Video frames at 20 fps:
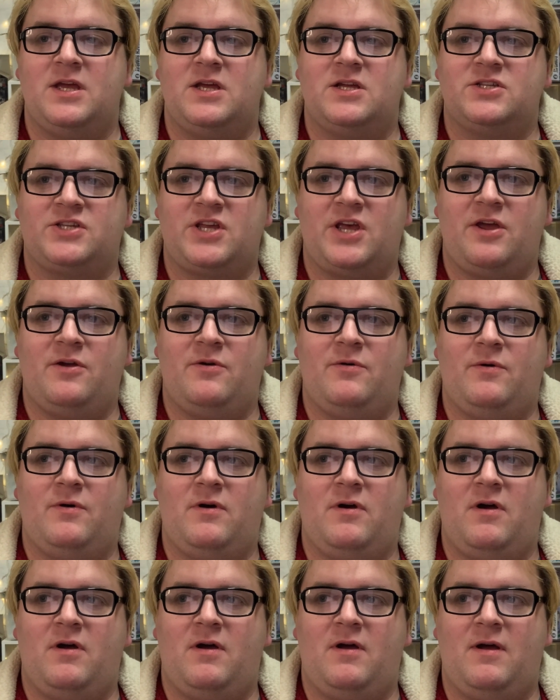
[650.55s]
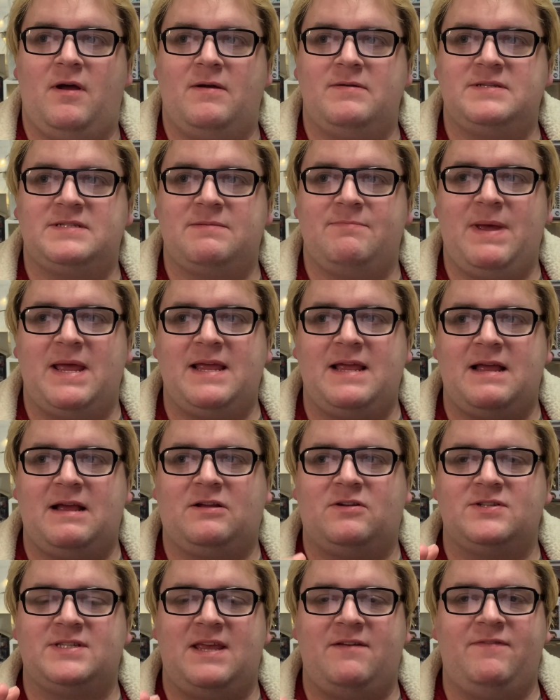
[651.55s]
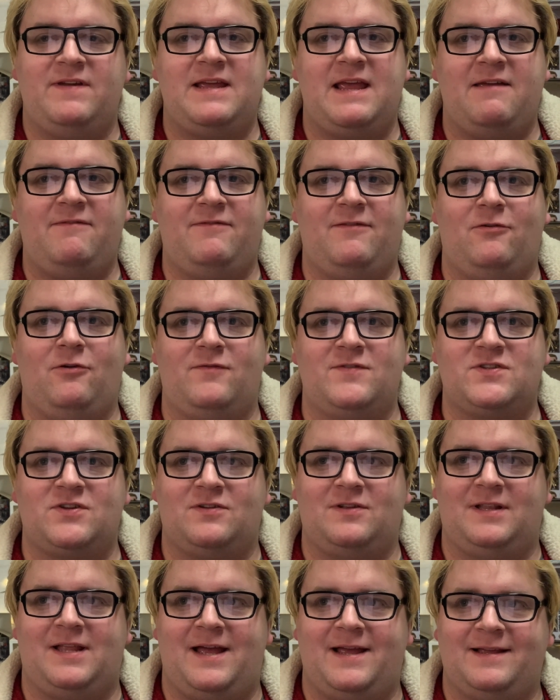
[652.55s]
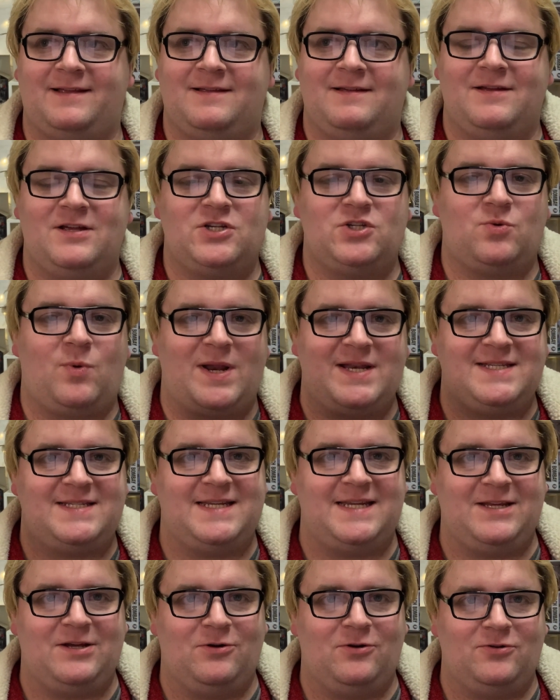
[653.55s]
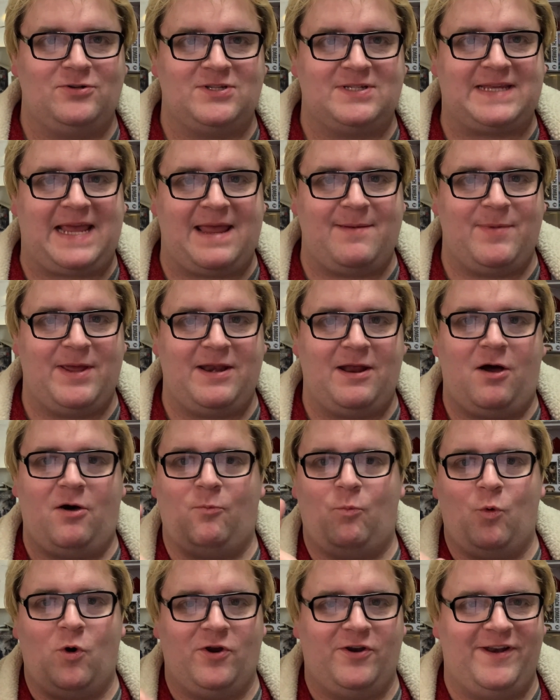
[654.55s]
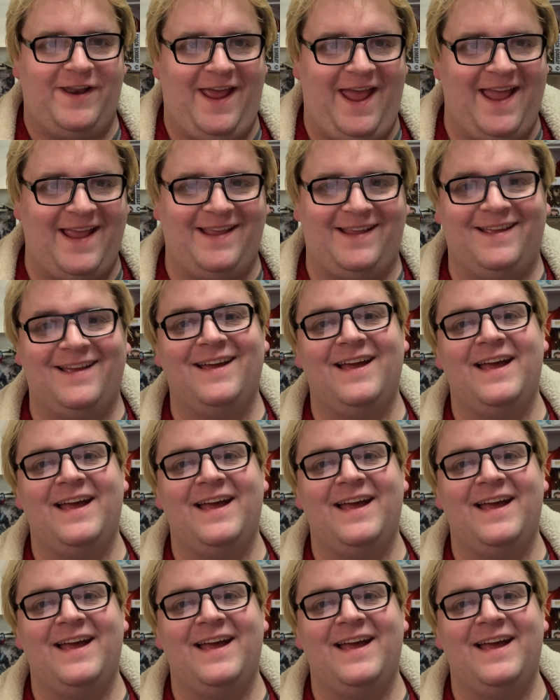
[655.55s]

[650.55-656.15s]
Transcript: So to make, because if all of a sudden like 20 orders came in on one day,